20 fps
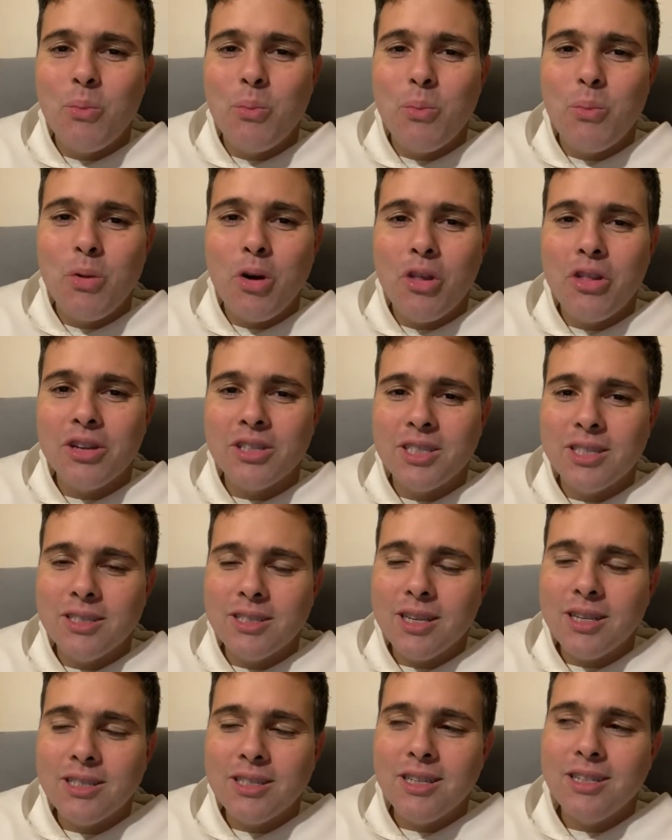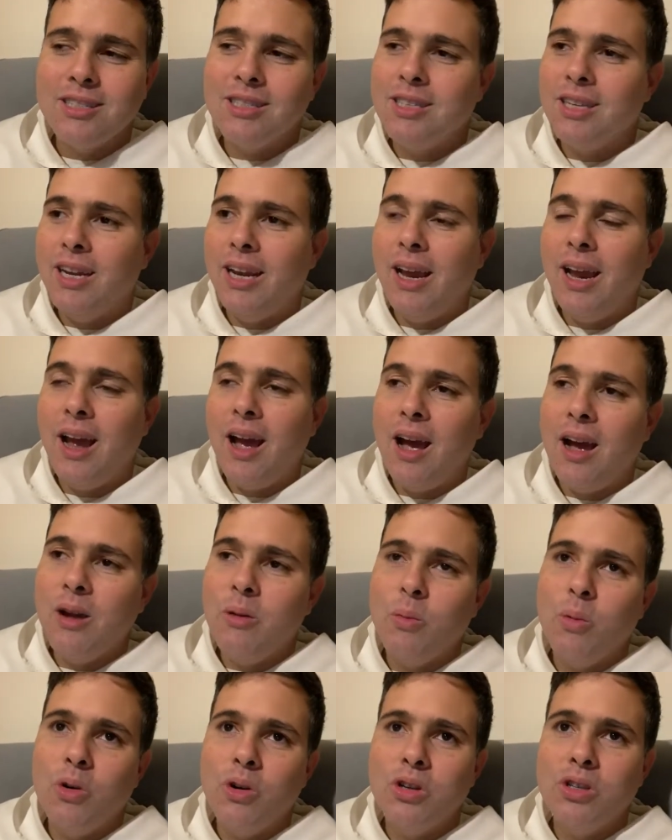Brothers and sisters, today I
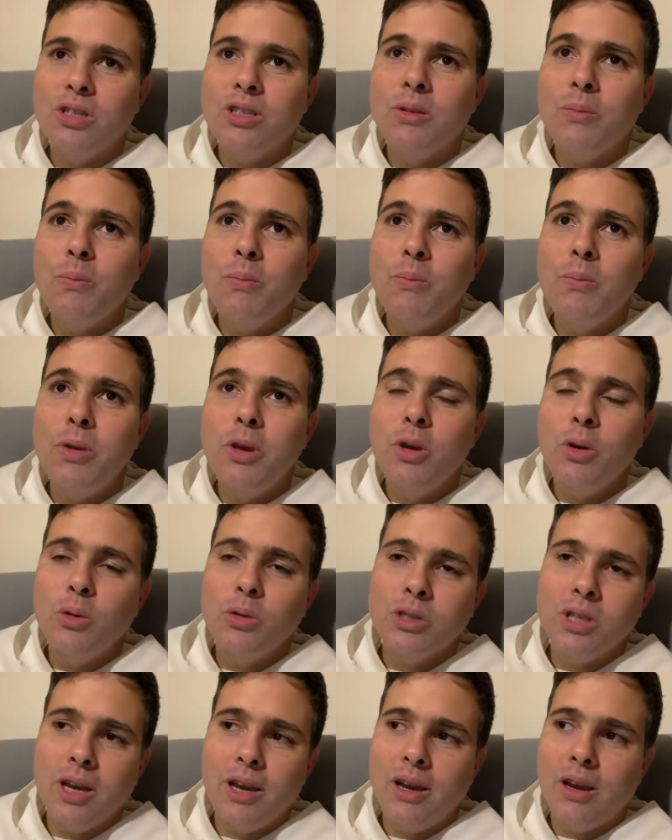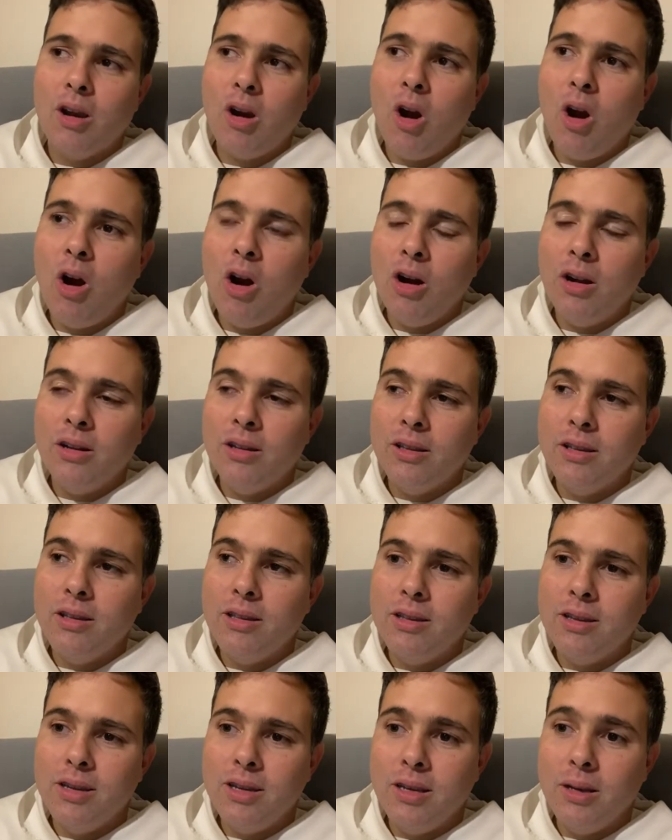was musing on
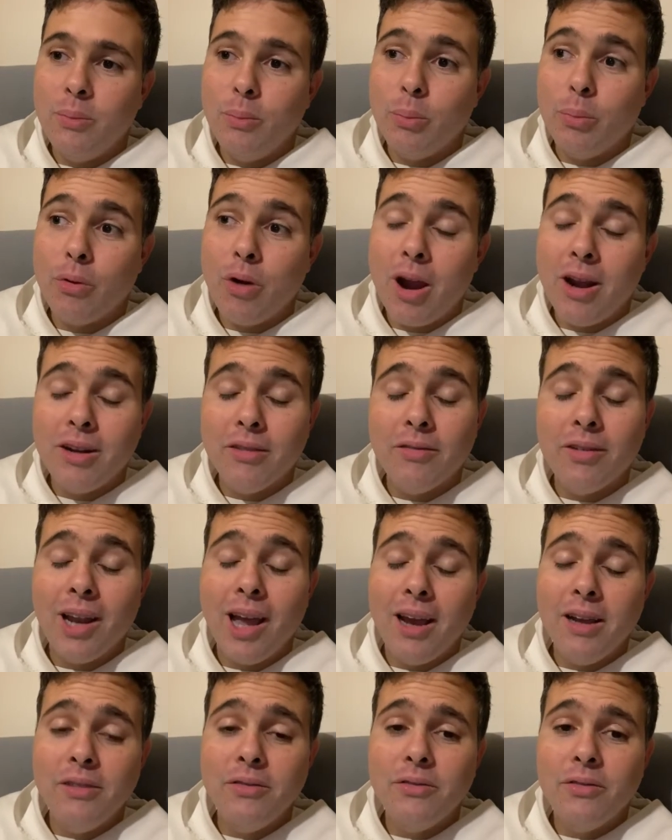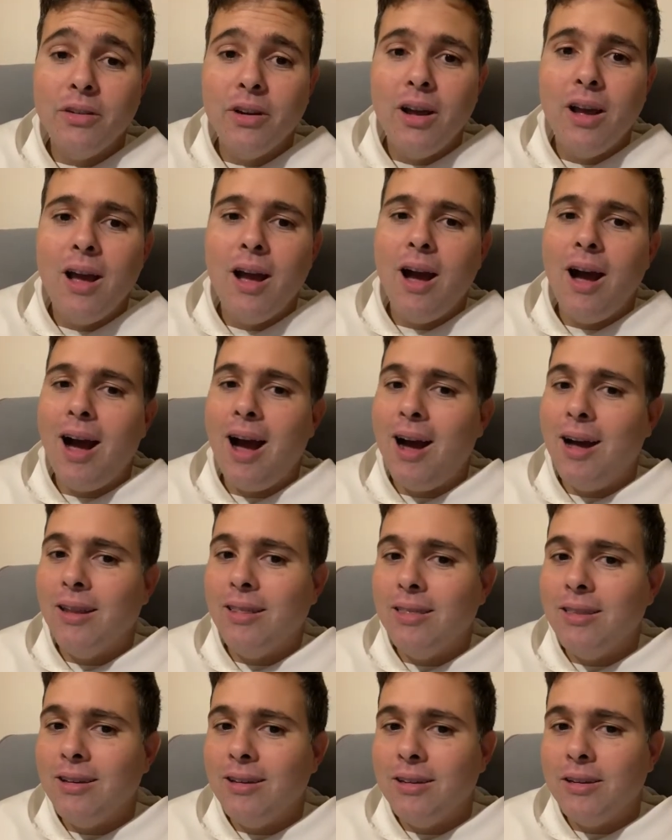the bread of life
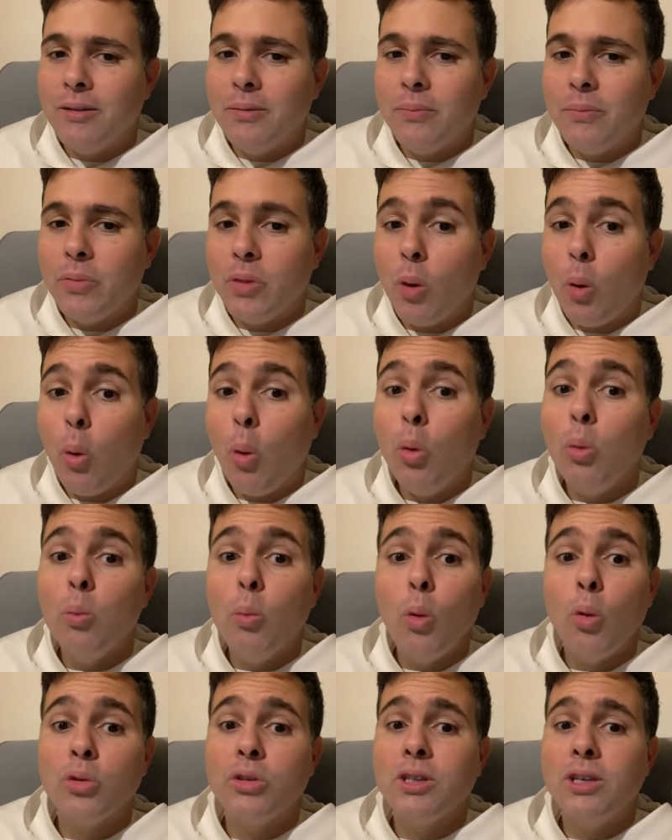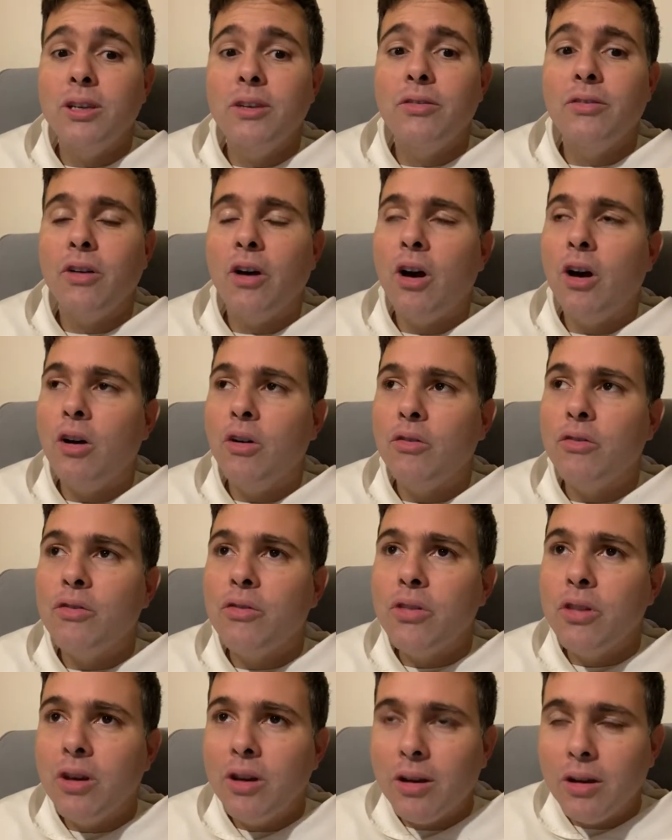and the whole motif of
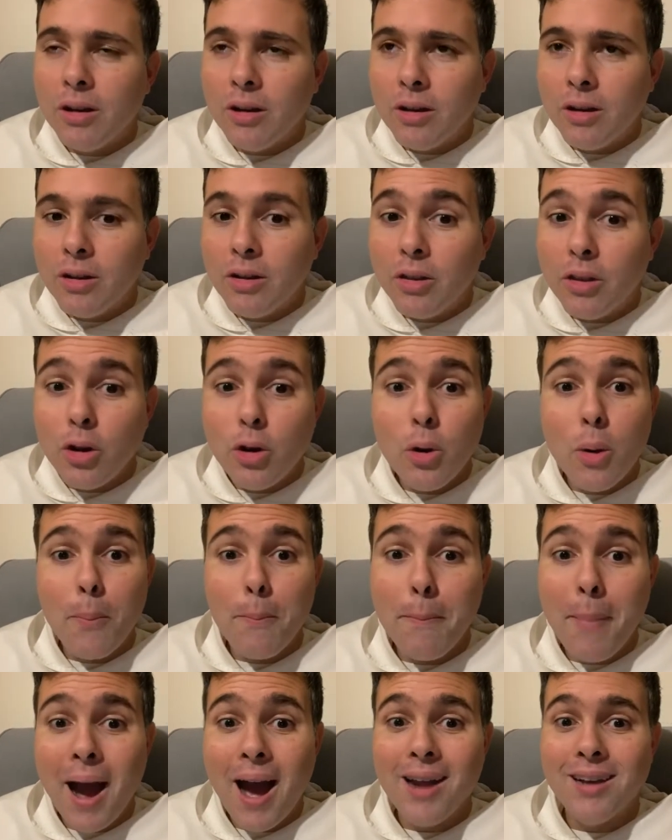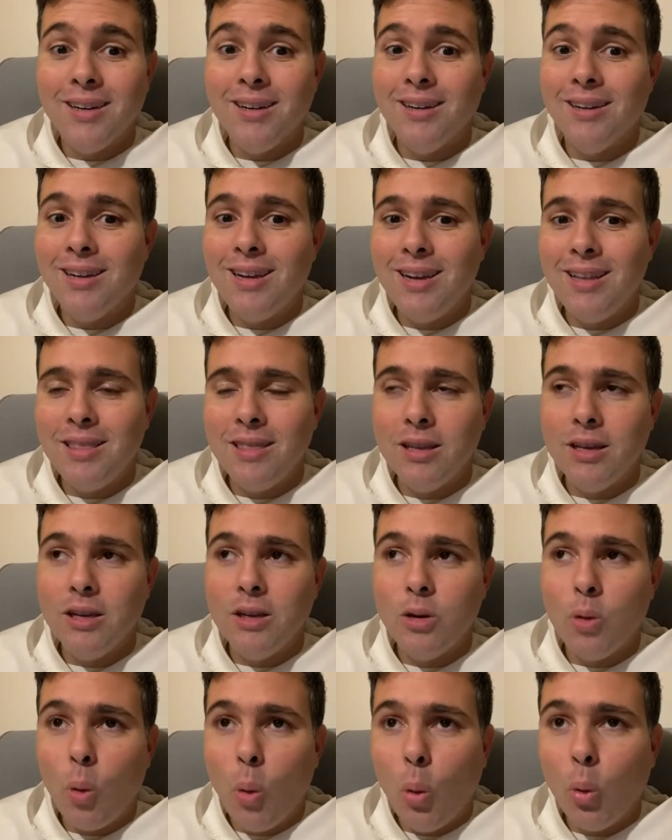the manna in the
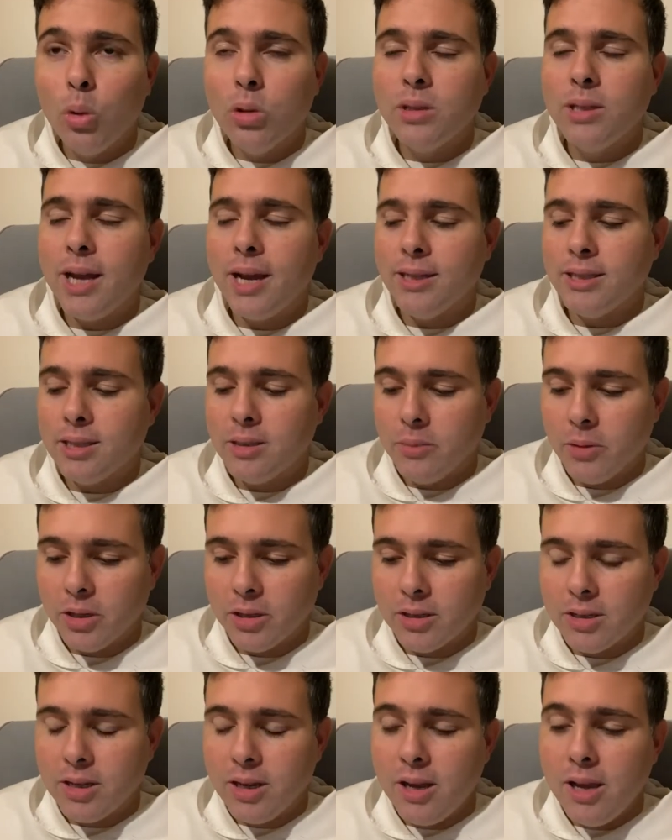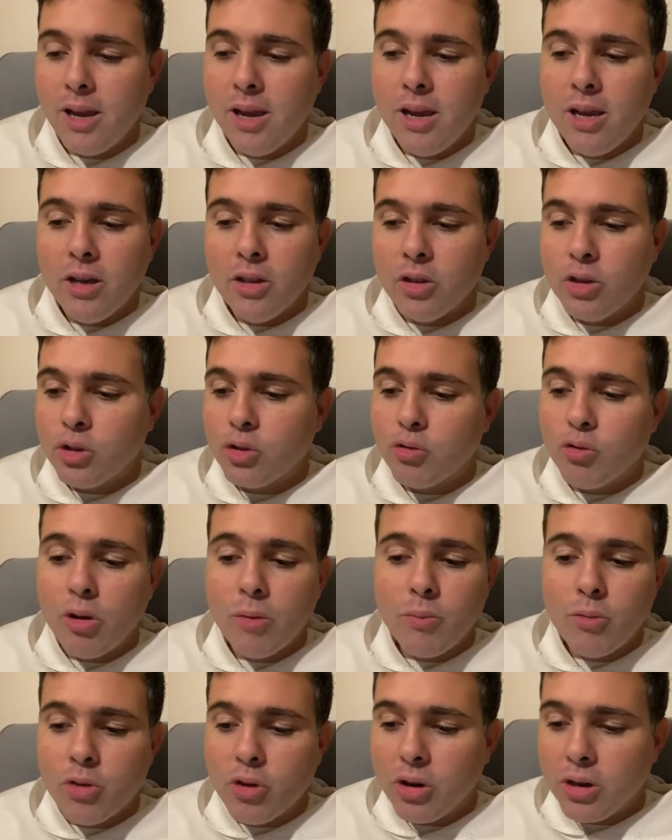Old Testament. The
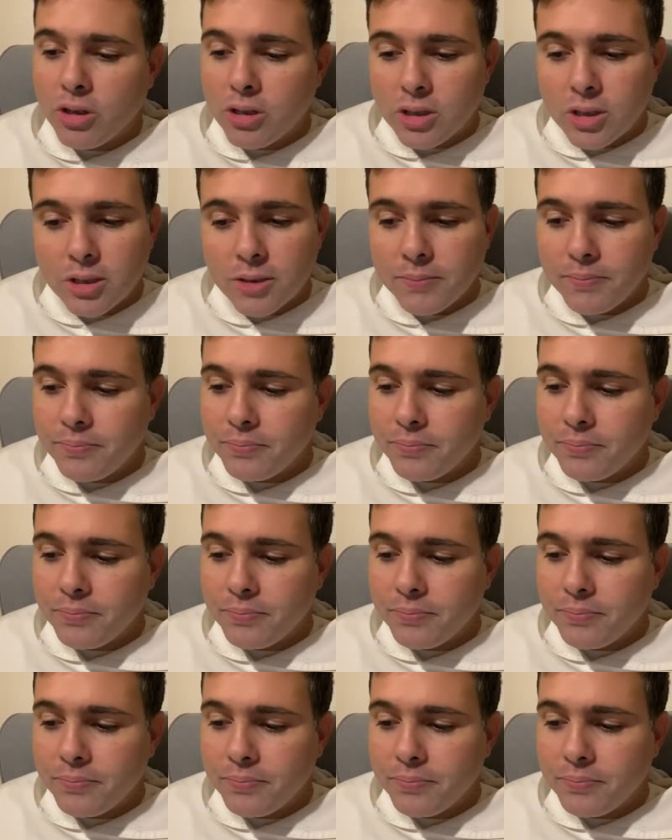scriptures